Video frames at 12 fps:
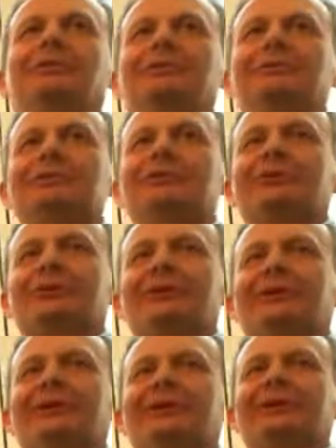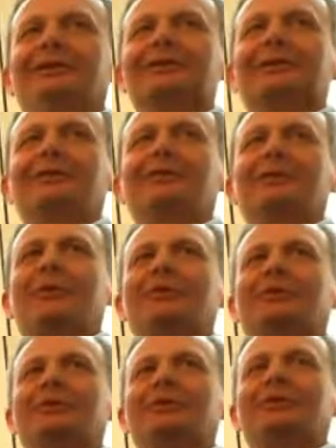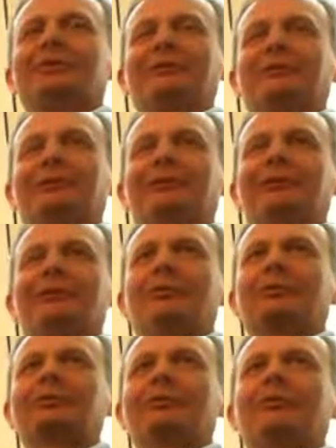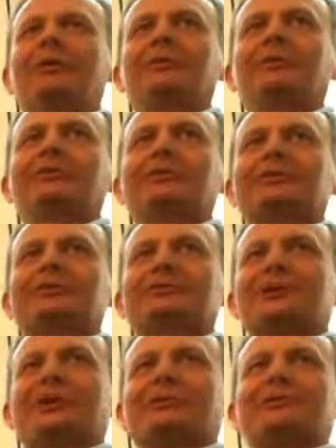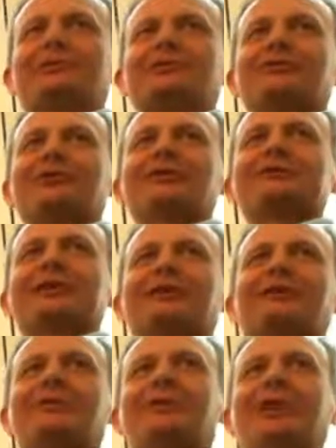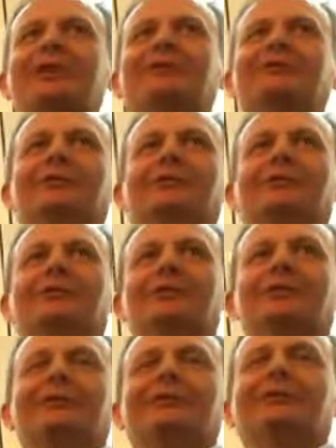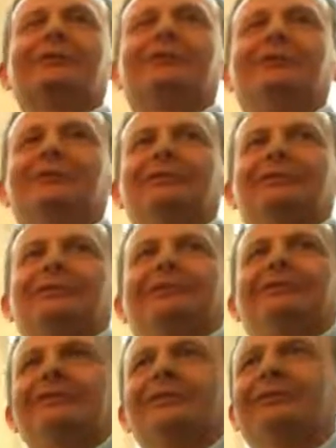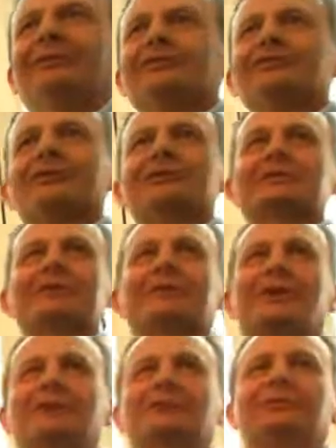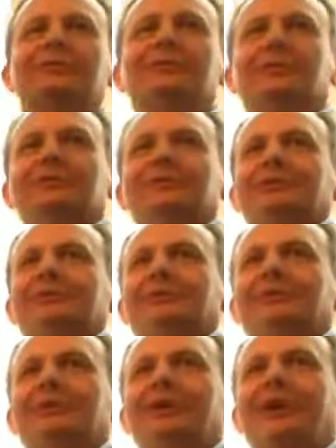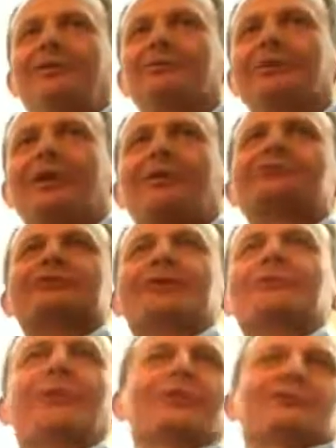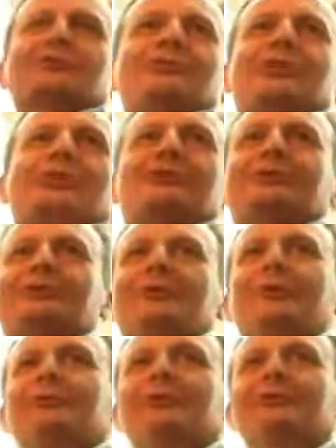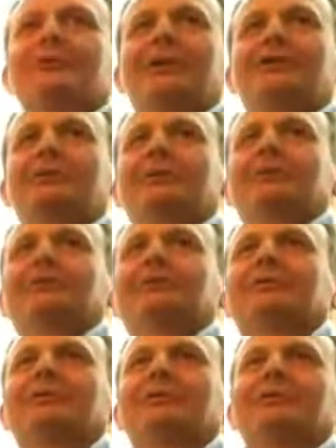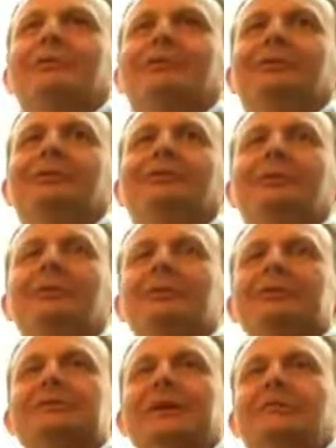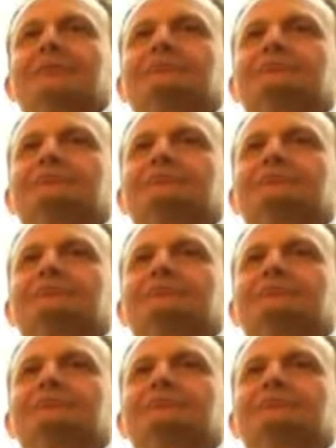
So if you remember, what only matters is whether the machine is active or inactive. Mm eventually some counter, but the counter of symbols with whatever of them could be the same.